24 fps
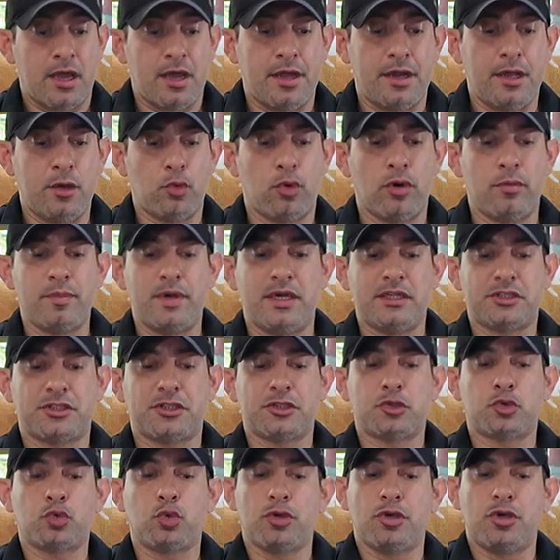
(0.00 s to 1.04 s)
Eddie, what
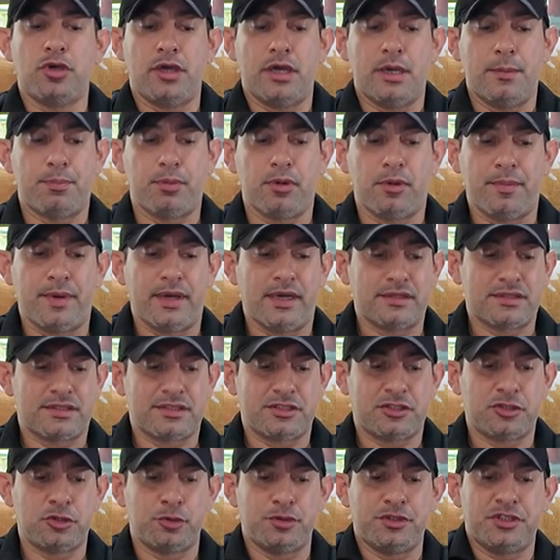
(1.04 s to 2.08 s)
measures will you
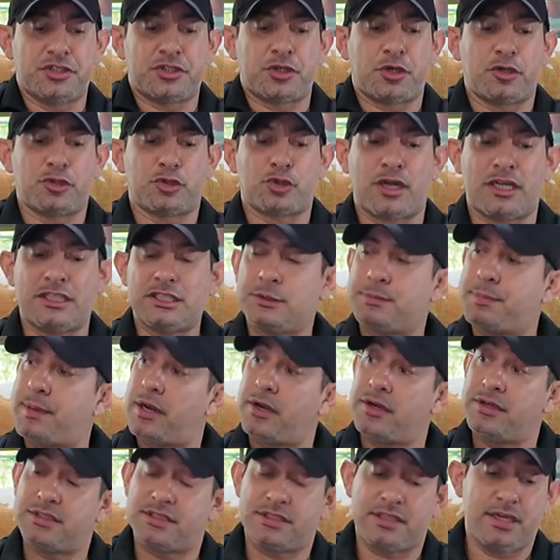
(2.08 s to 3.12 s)
implement to ensure
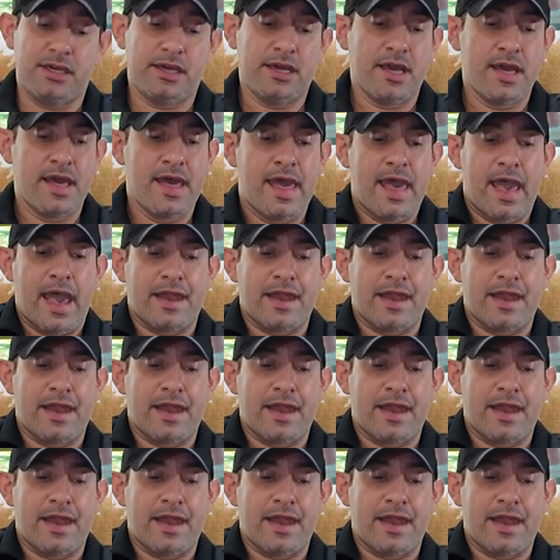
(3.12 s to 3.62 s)
transparency